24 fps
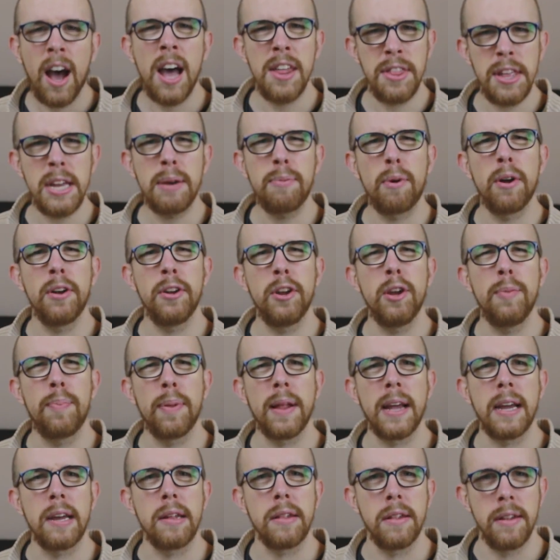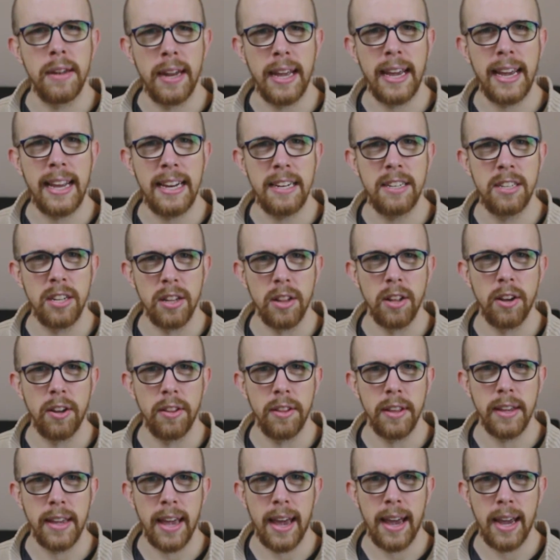I think what new players need to
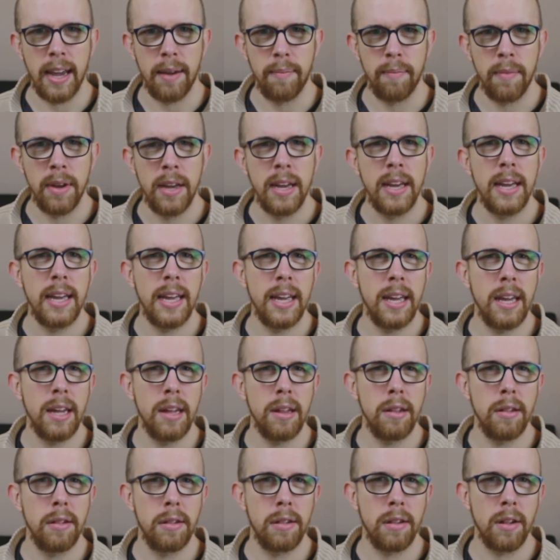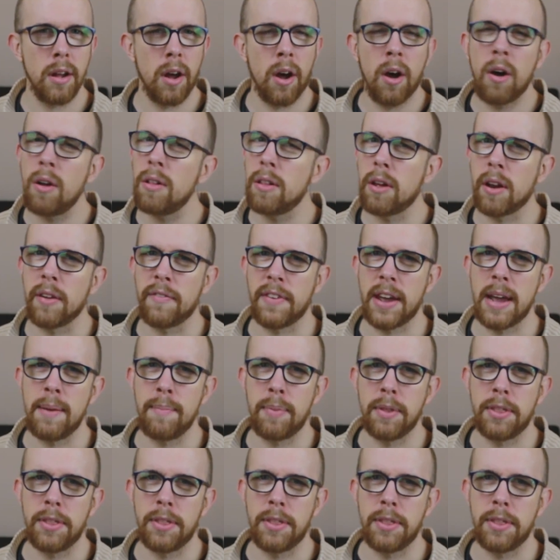learn the game is a whole lot of